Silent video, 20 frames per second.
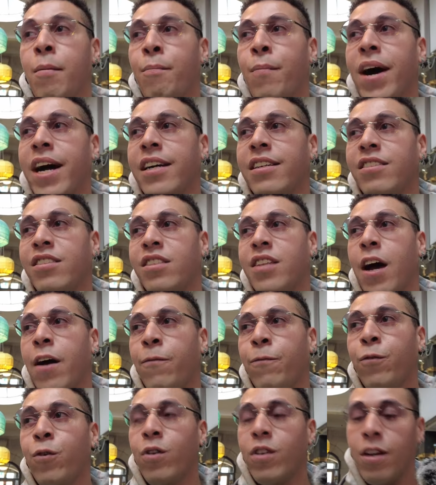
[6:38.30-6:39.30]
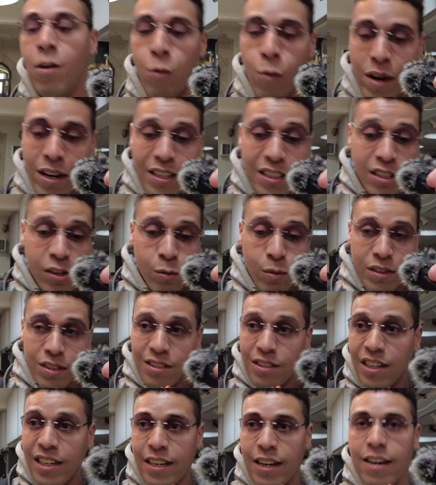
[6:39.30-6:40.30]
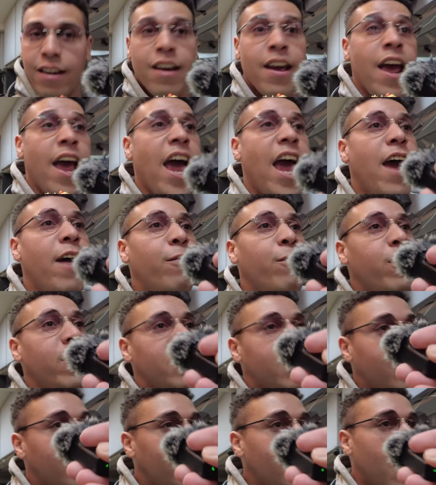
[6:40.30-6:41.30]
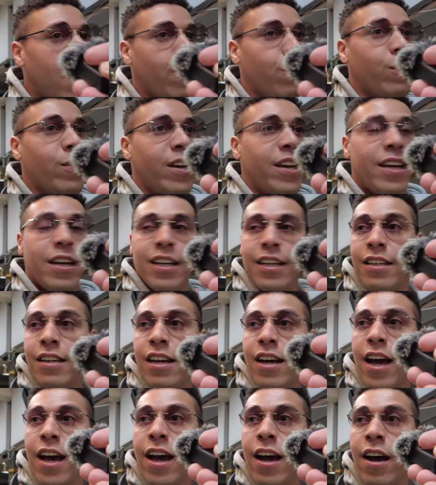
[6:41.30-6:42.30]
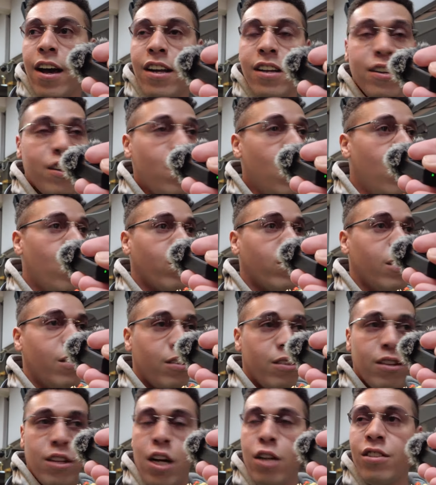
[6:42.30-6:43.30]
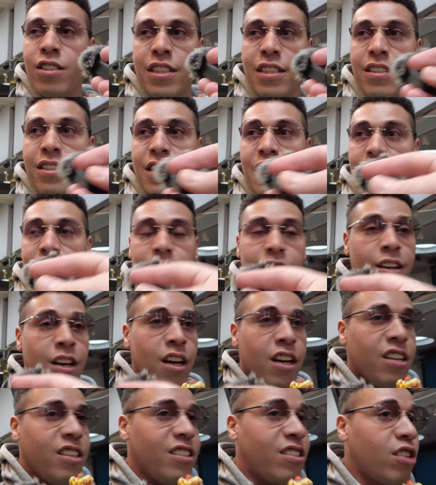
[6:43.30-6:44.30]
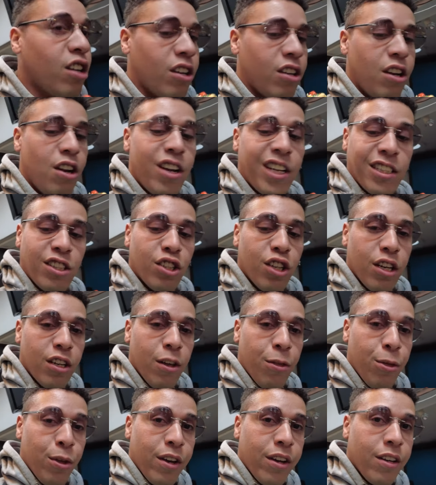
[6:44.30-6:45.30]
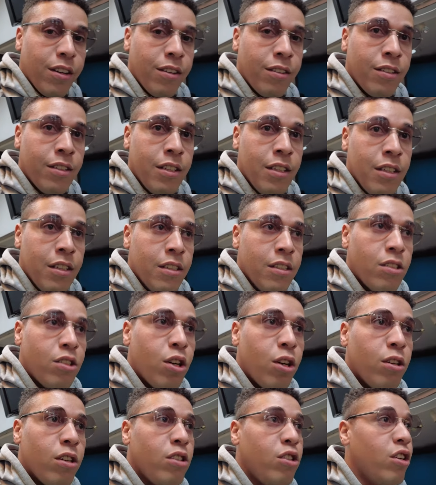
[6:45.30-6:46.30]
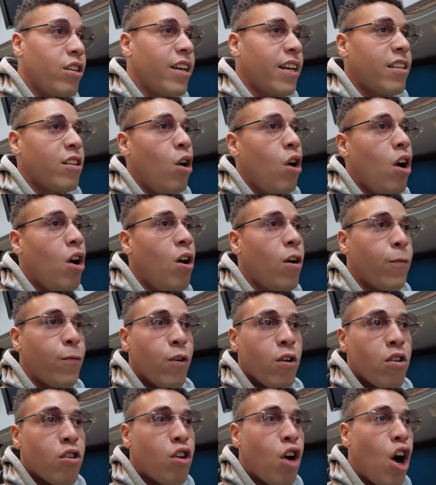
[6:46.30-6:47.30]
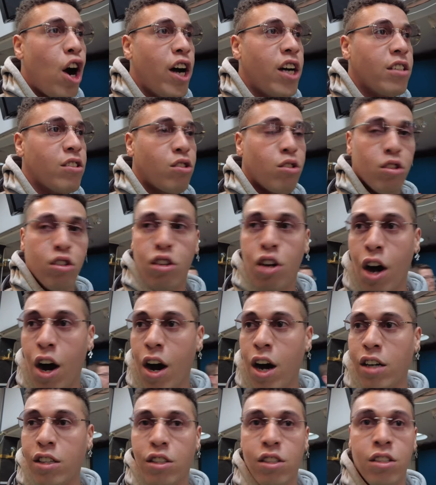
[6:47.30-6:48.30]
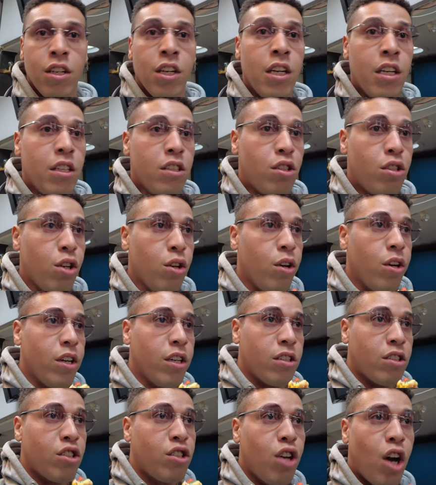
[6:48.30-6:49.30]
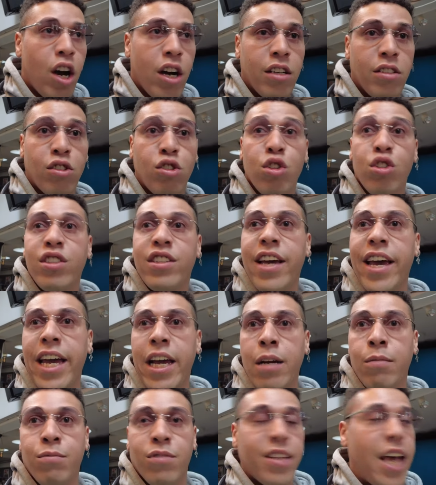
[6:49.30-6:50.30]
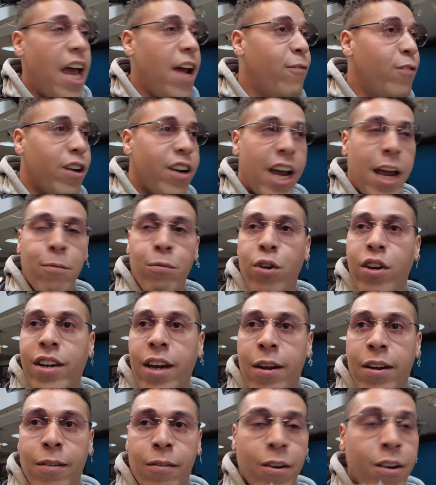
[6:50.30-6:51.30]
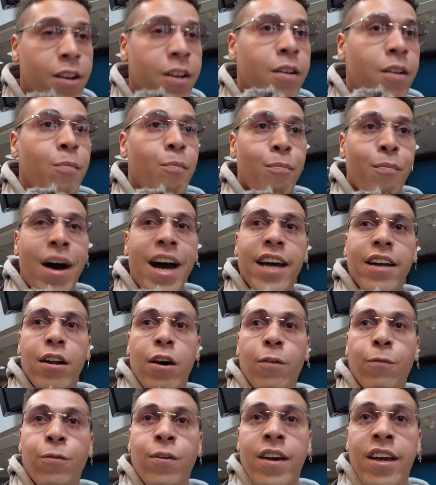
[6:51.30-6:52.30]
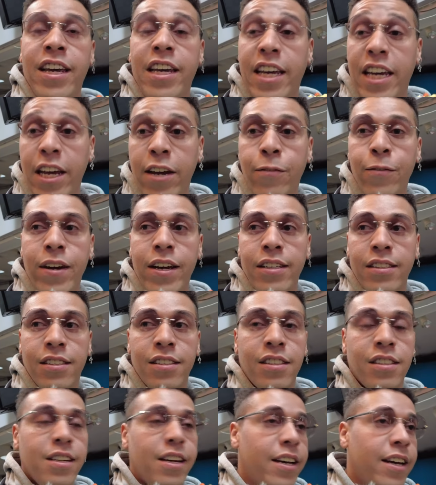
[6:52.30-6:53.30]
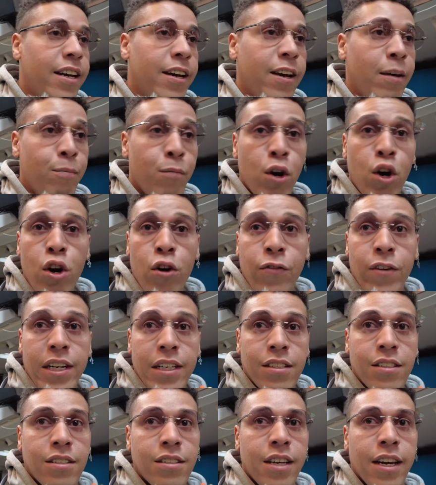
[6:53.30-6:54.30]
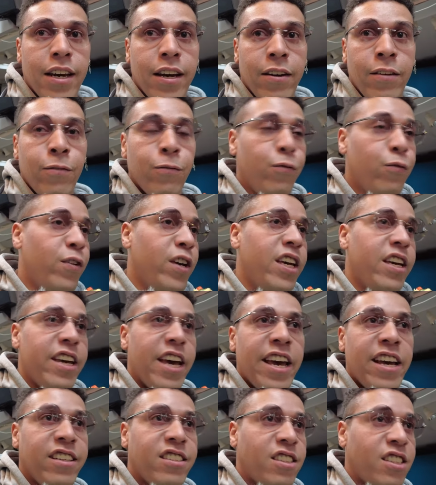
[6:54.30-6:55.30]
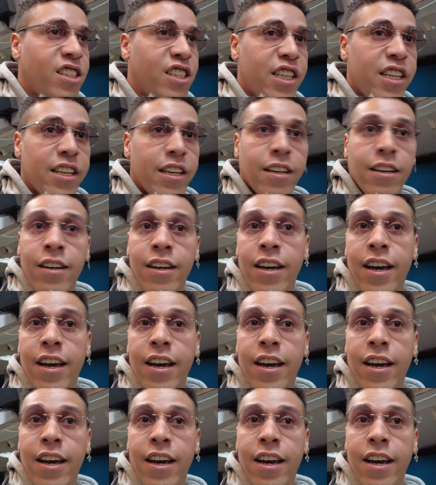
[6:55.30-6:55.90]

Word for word: buying stuff for, when it was little, every stuff he note, noticed is it's a collector thing. So you get all from coins to cards to toys to games, every game you can mind of. Even uh, movies, uh, V H D,